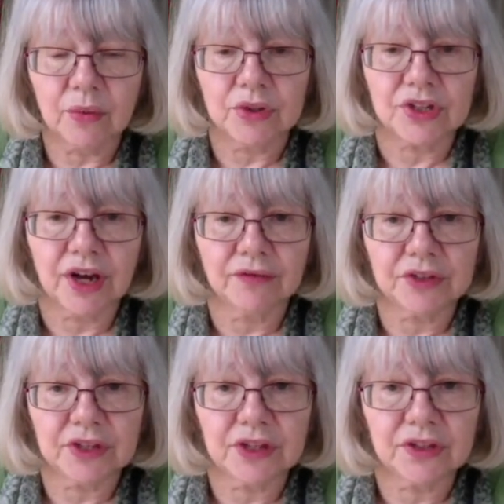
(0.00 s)
which
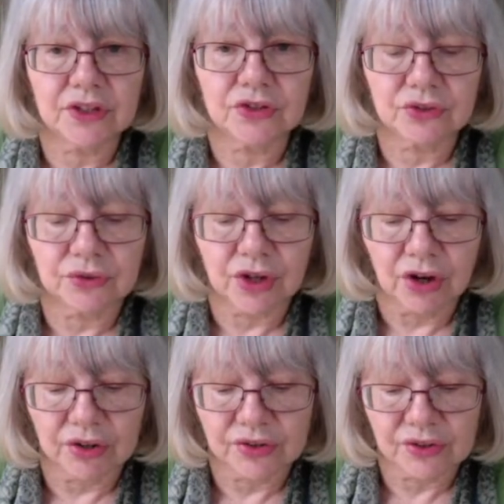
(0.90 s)
covered the additional
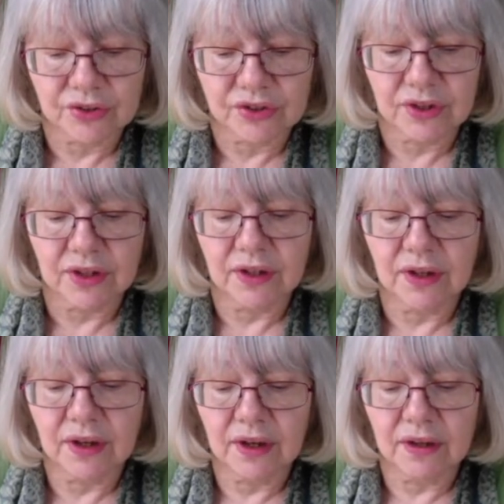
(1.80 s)
costs
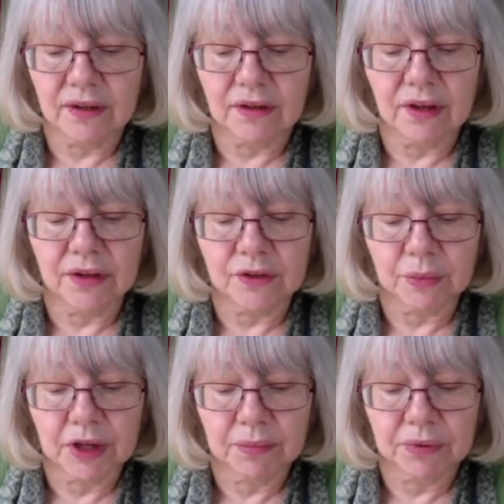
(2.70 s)
that those
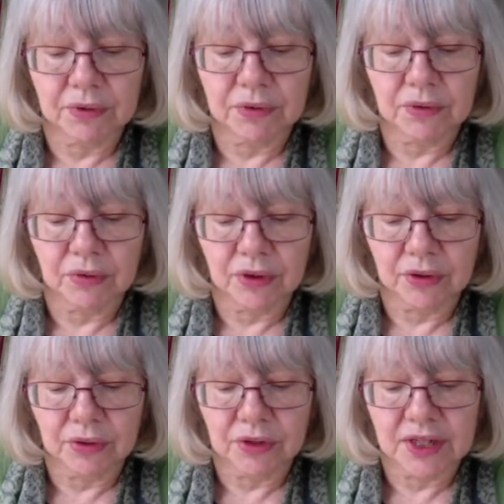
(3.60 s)
people
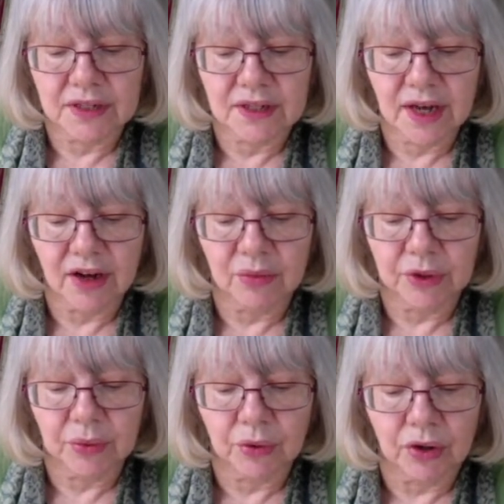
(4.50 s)
who needed help
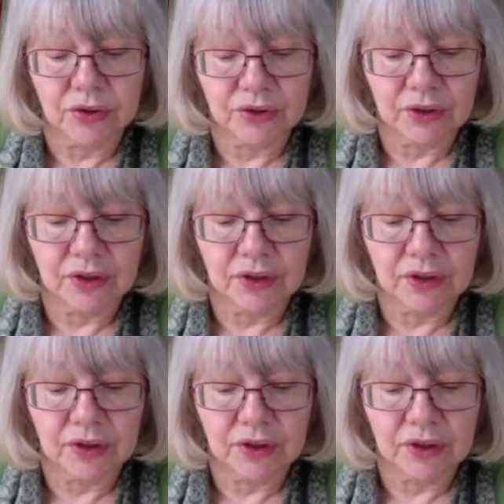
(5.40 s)
with what